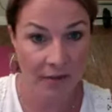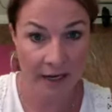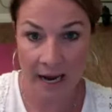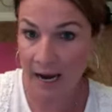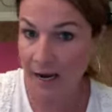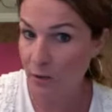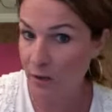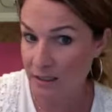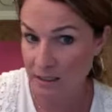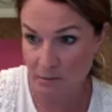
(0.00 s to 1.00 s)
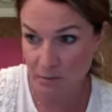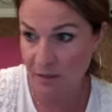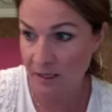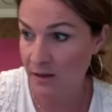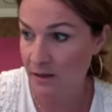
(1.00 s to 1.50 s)
Like I wanted to
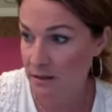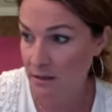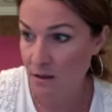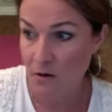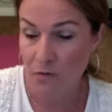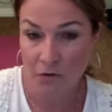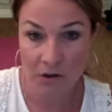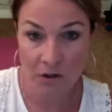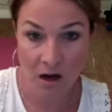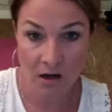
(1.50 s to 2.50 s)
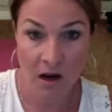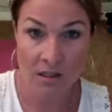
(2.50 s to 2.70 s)
be this for the long haul.